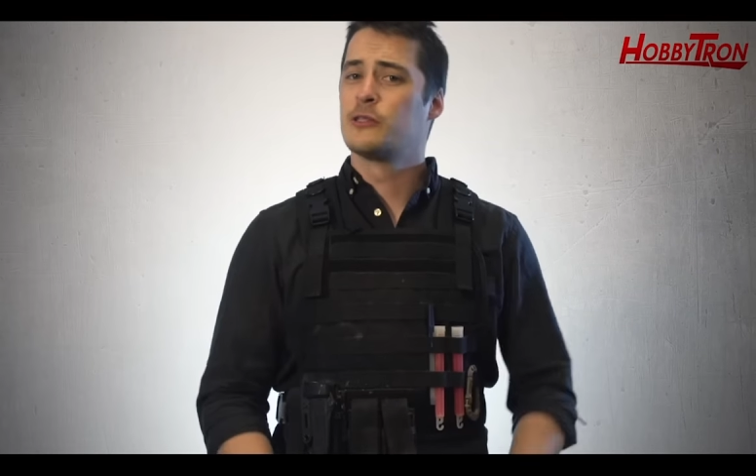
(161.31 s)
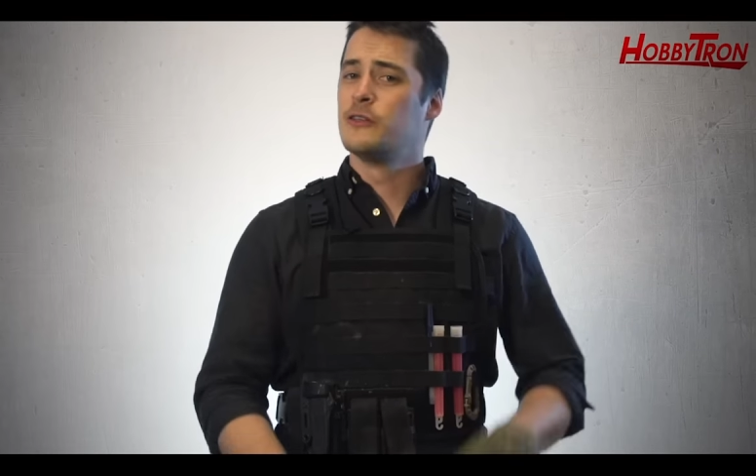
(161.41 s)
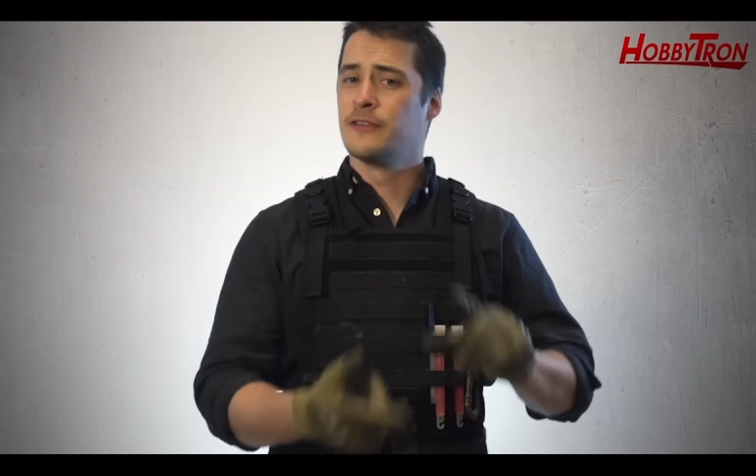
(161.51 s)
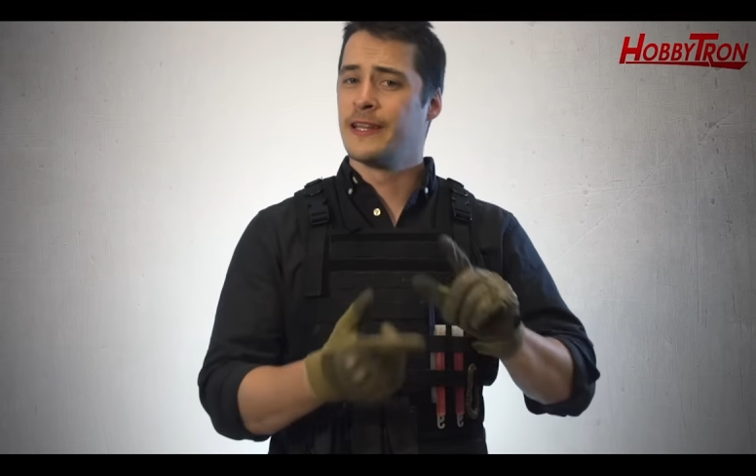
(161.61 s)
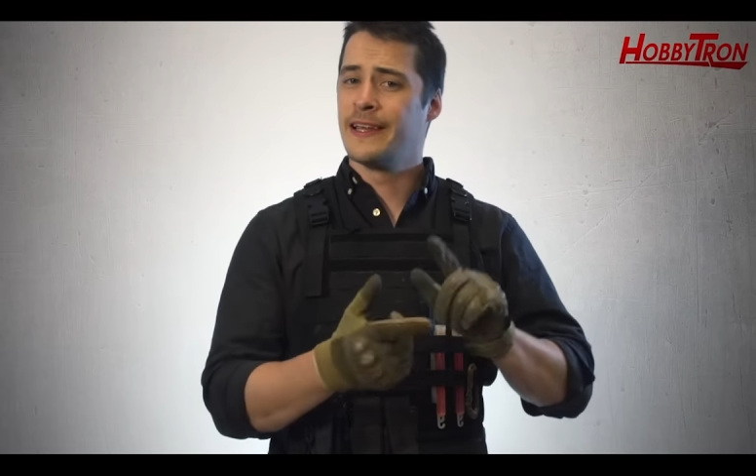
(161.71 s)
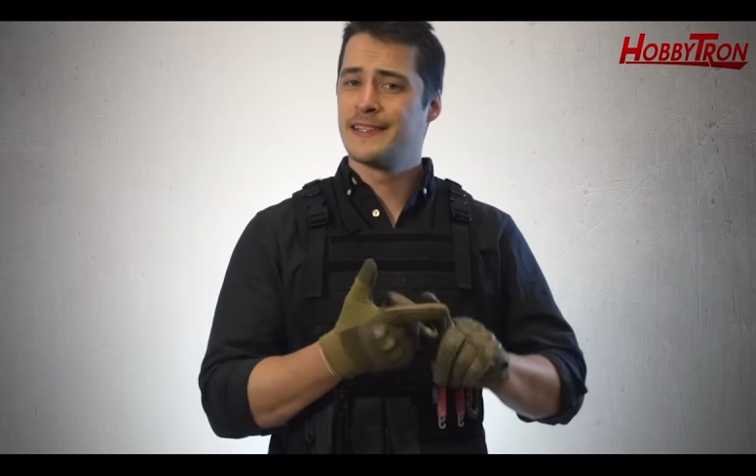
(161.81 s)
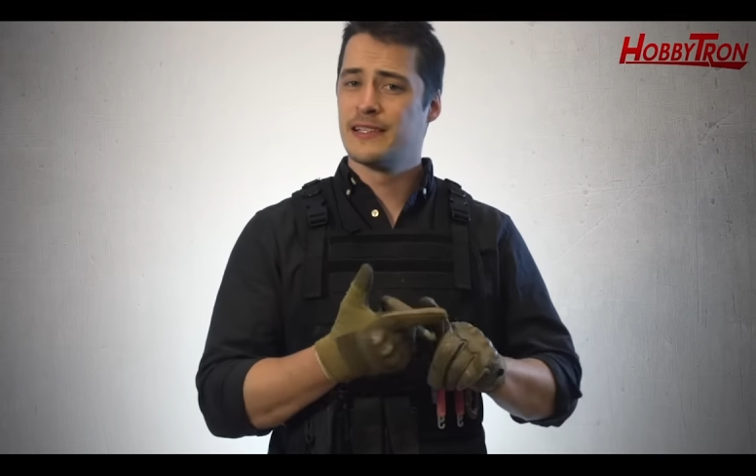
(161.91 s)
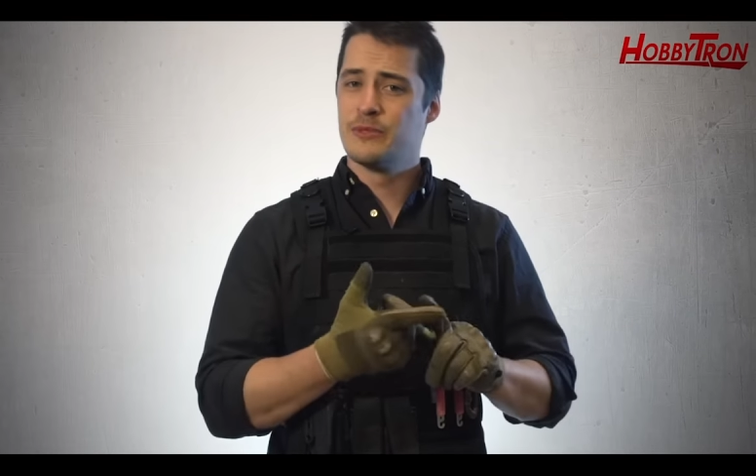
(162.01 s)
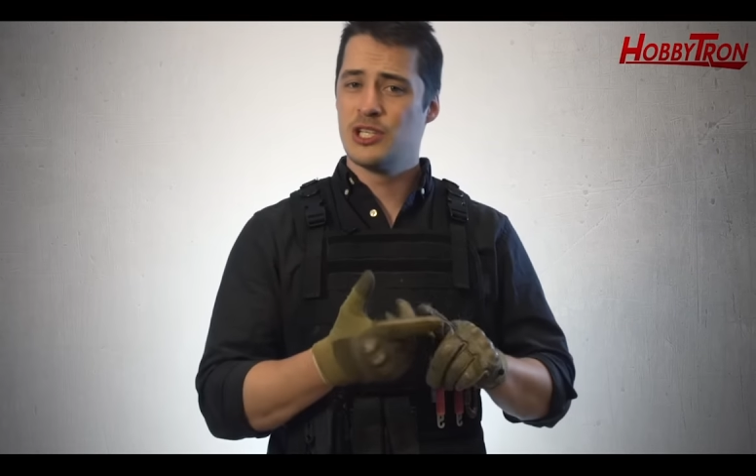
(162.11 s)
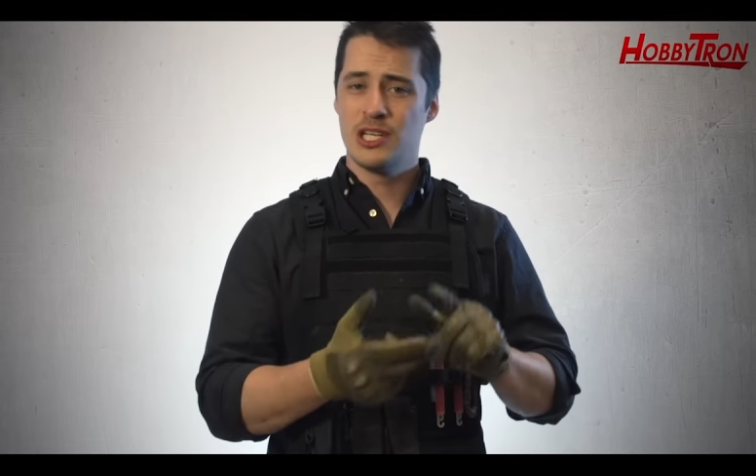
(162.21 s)
over the
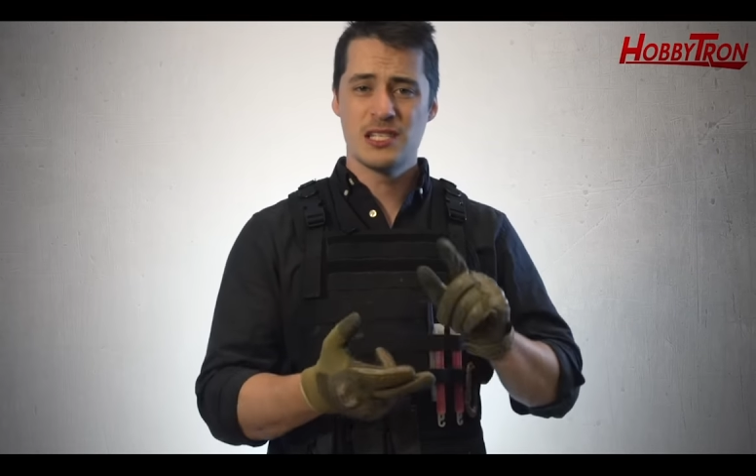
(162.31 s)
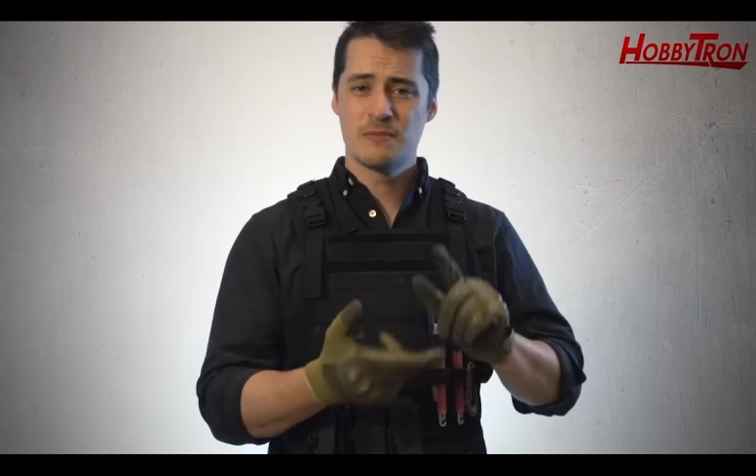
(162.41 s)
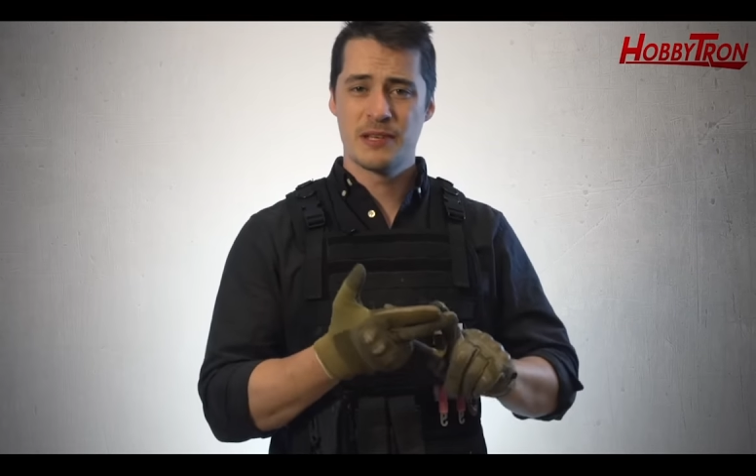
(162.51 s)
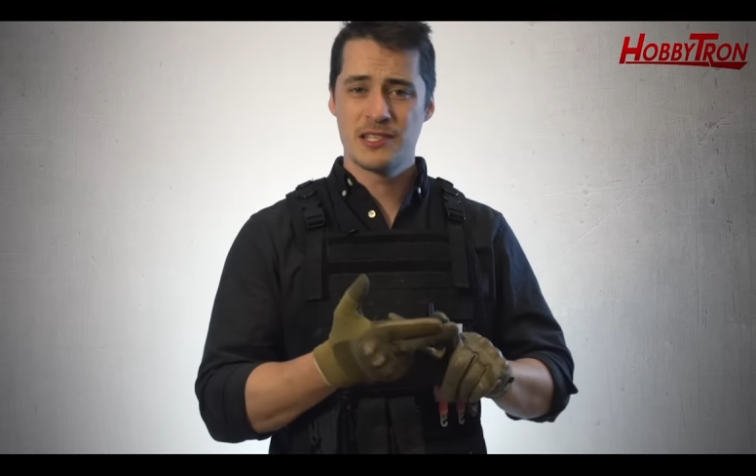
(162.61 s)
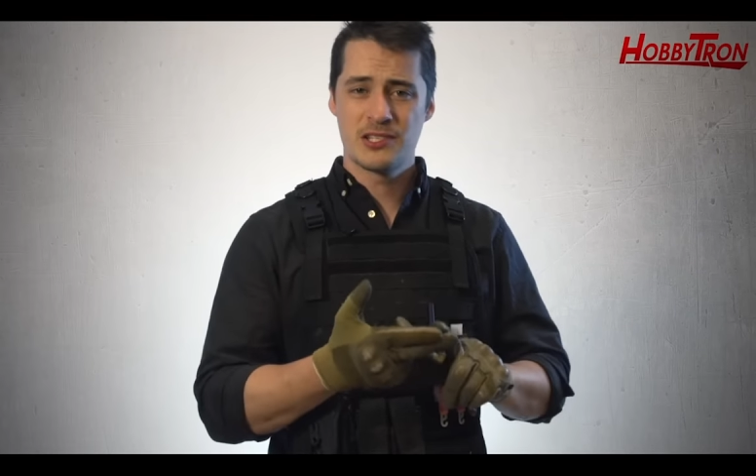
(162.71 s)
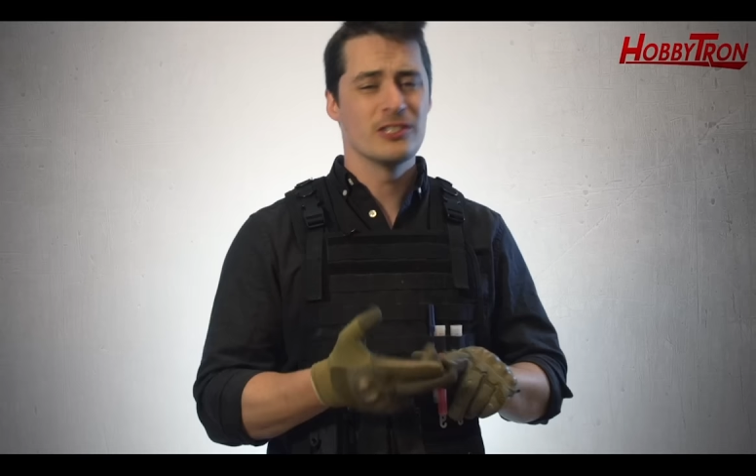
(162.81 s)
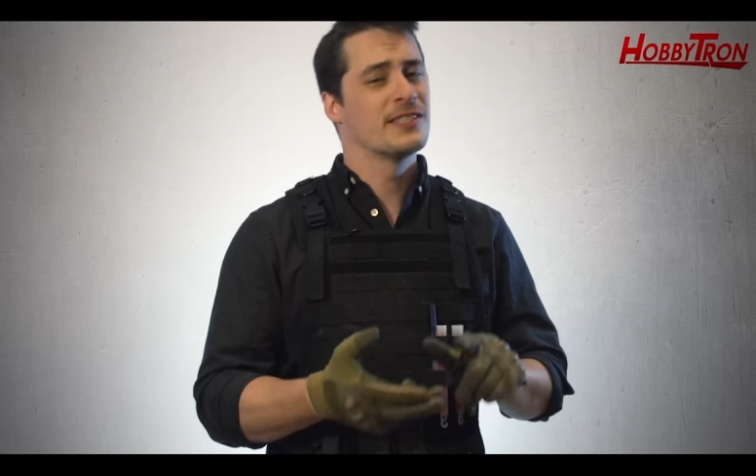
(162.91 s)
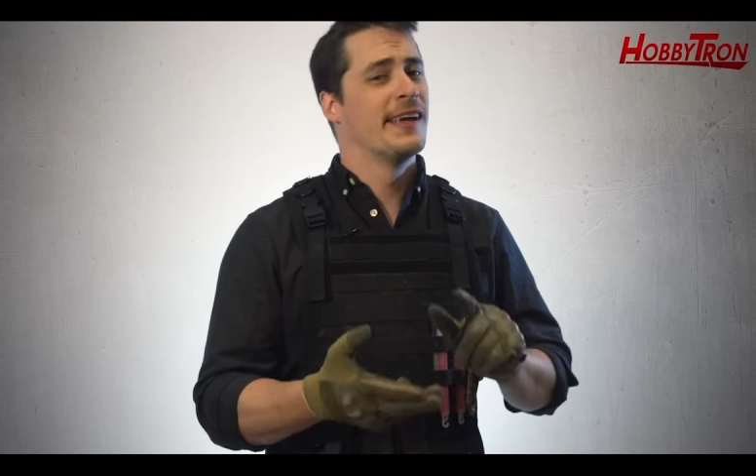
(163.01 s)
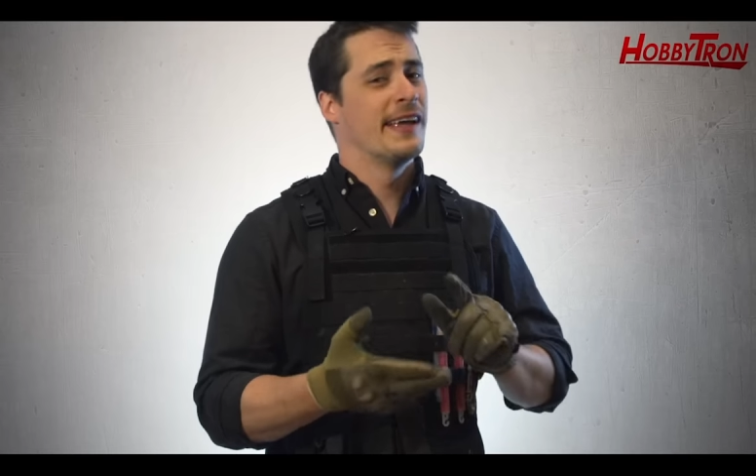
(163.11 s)
SMGs, pistols,